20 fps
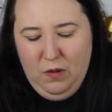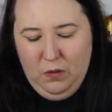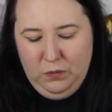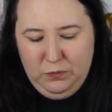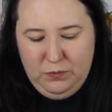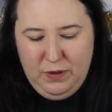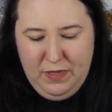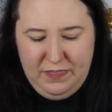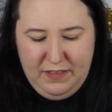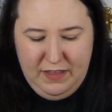the
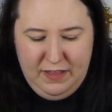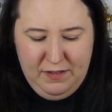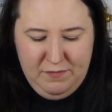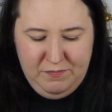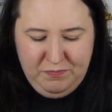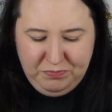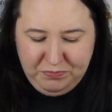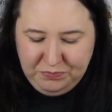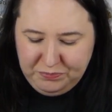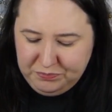cold weather.
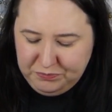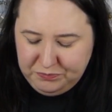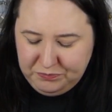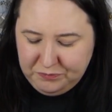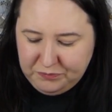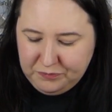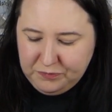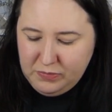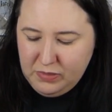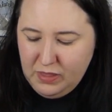
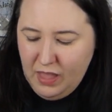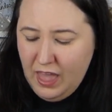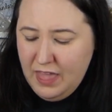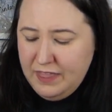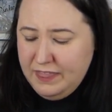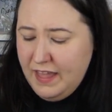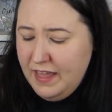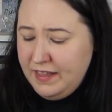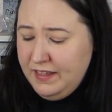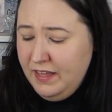
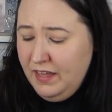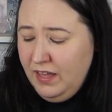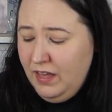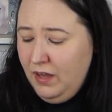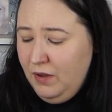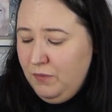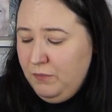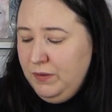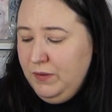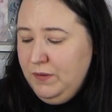And then
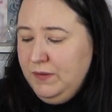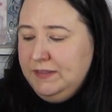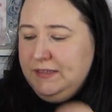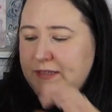we